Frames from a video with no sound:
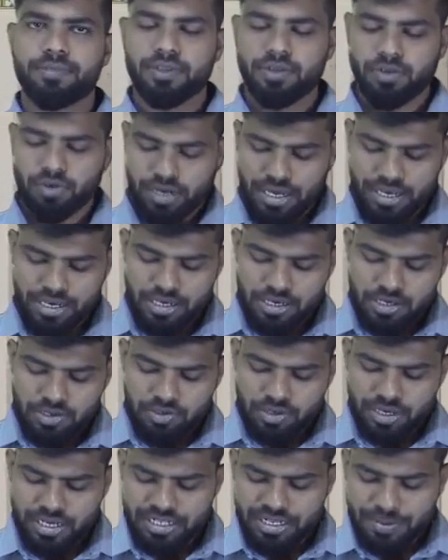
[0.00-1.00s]
Okay,
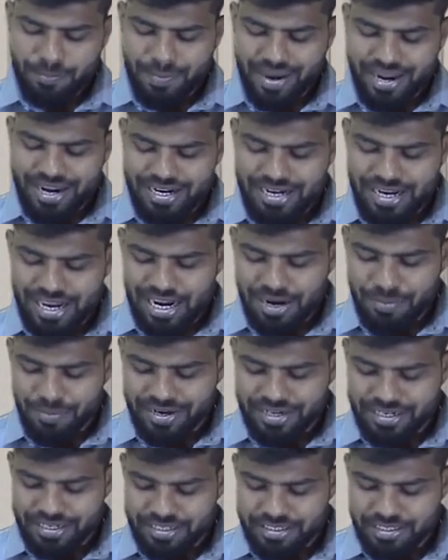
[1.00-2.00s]
so here the main
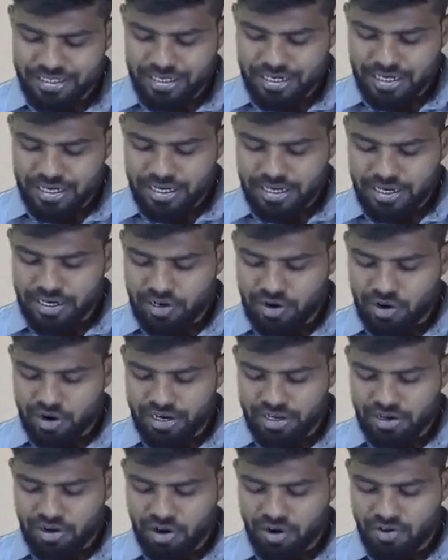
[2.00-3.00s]
element is
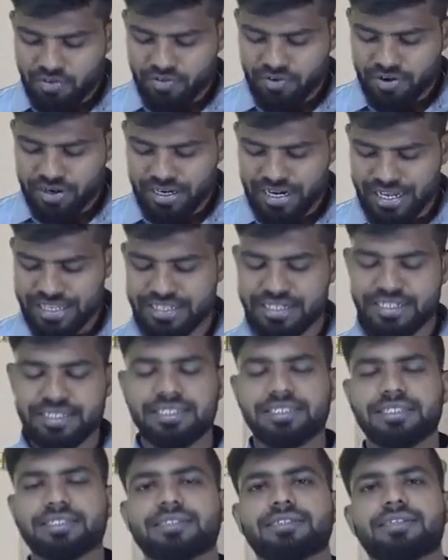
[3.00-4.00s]
recording of
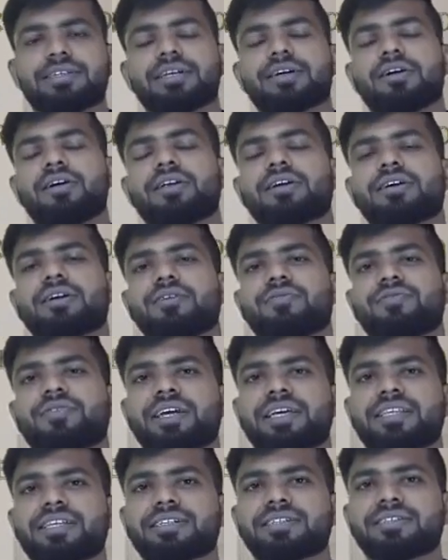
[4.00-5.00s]
transactions. Recording of
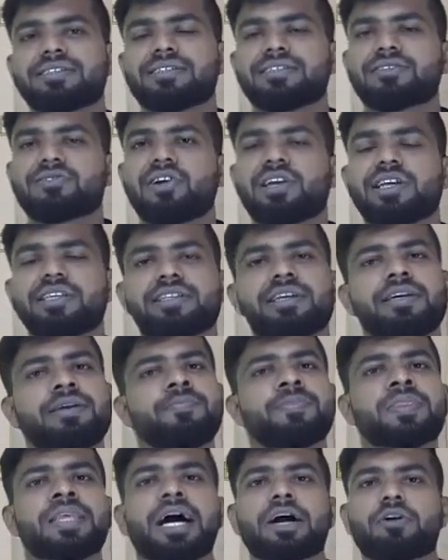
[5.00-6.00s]
transactions is called as the
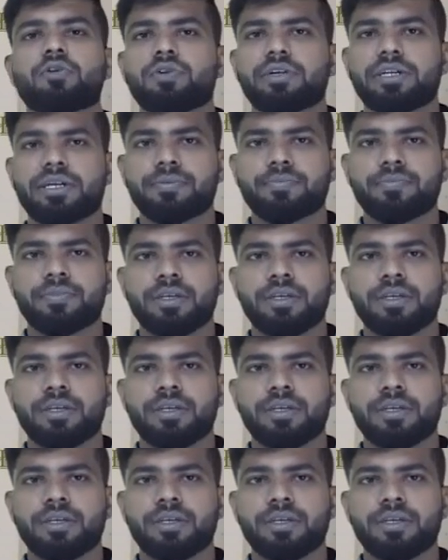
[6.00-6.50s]
accounting.